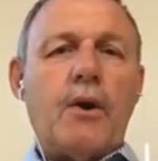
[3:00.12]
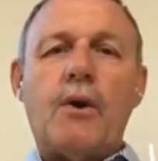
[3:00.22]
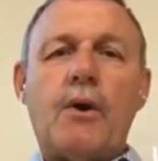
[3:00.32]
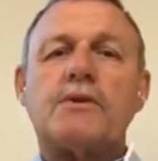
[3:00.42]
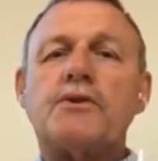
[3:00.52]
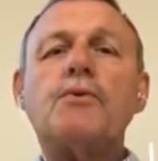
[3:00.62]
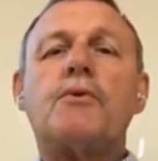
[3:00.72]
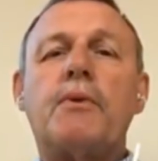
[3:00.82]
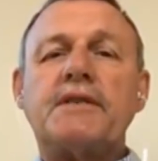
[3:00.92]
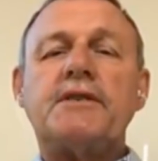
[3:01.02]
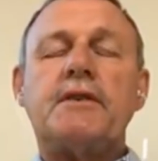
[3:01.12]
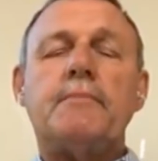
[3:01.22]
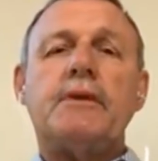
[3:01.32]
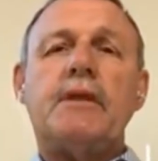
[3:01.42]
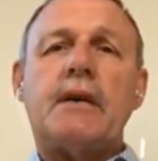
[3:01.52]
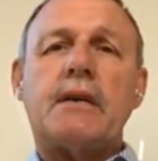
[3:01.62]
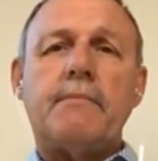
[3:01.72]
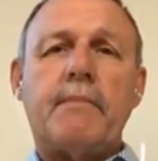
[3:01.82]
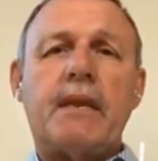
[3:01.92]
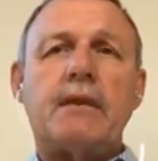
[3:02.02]
Oh, there's no question about that. I
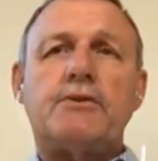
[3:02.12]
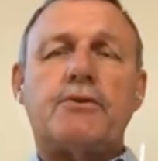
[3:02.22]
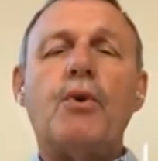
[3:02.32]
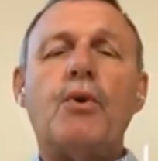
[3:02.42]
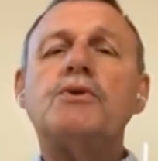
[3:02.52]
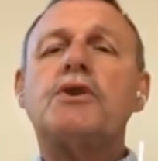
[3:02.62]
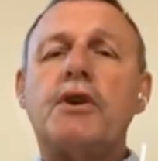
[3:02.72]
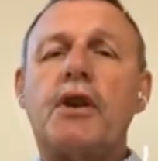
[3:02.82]
mean, drones are